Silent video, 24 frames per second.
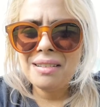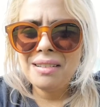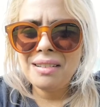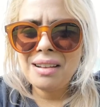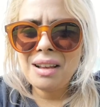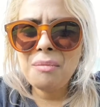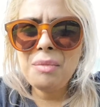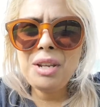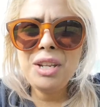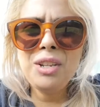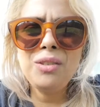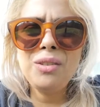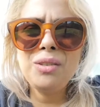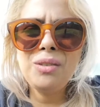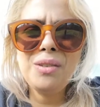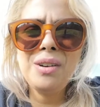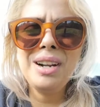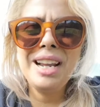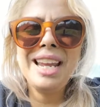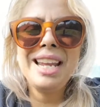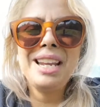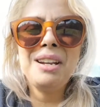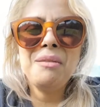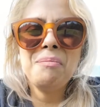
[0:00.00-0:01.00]
You
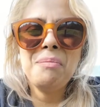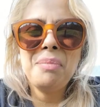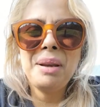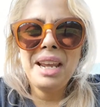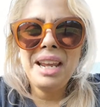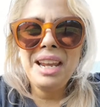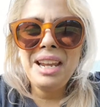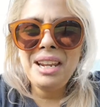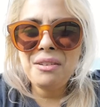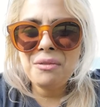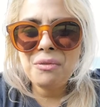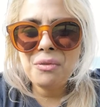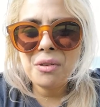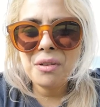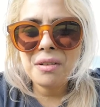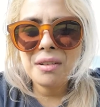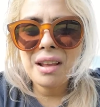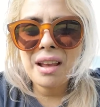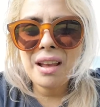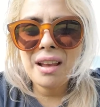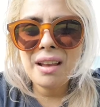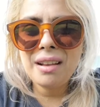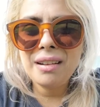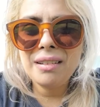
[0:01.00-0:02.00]
don't get paid for
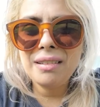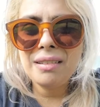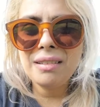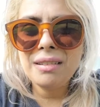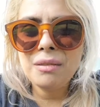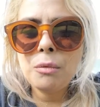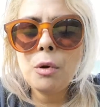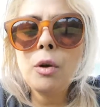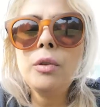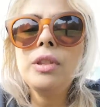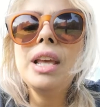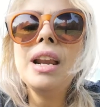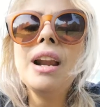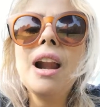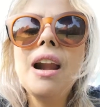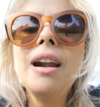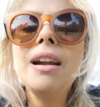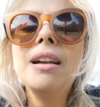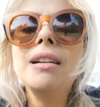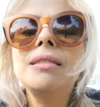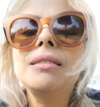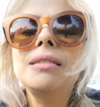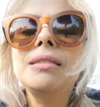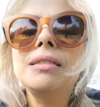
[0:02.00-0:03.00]
that. Well, there are
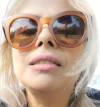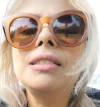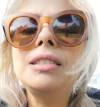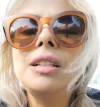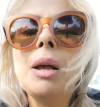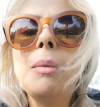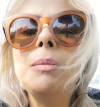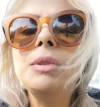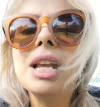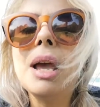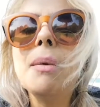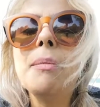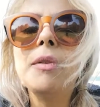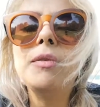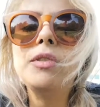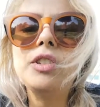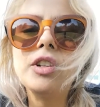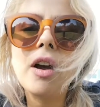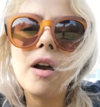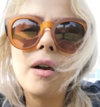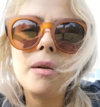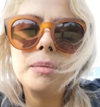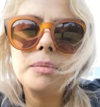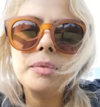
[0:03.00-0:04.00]
some type of
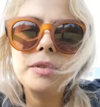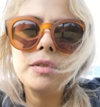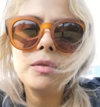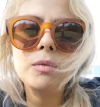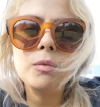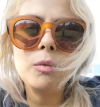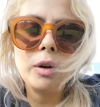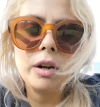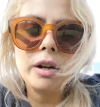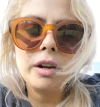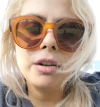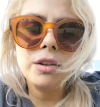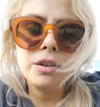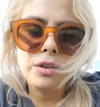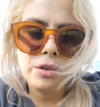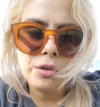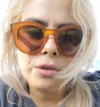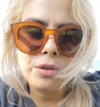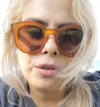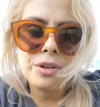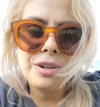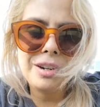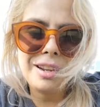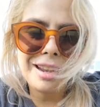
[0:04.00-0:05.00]
jobs where you
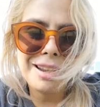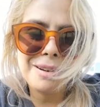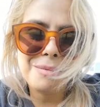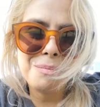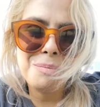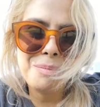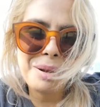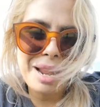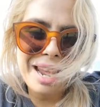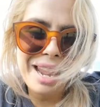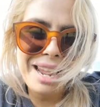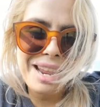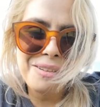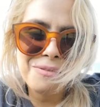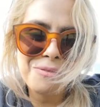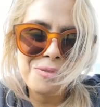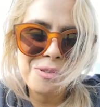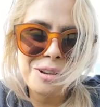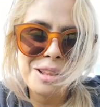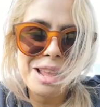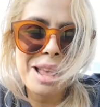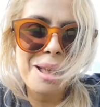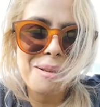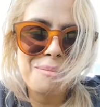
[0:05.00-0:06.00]
could get paid for
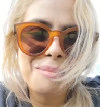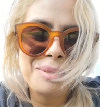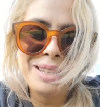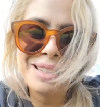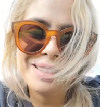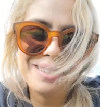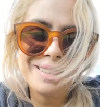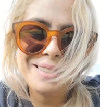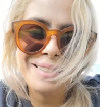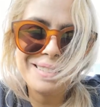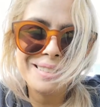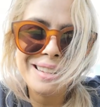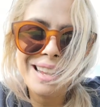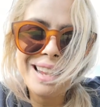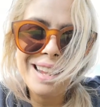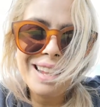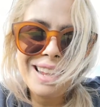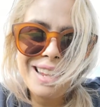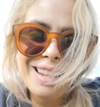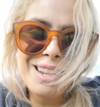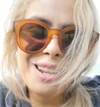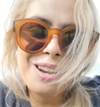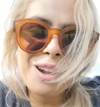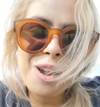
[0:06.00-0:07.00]
that, but this is,
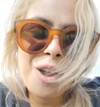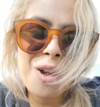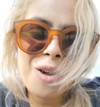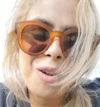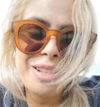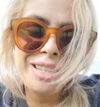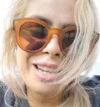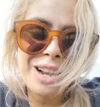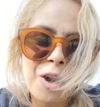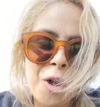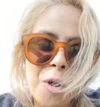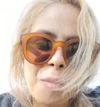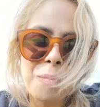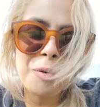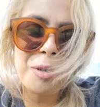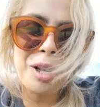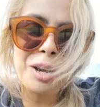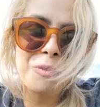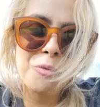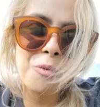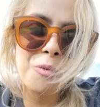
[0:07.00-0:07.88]
the corporate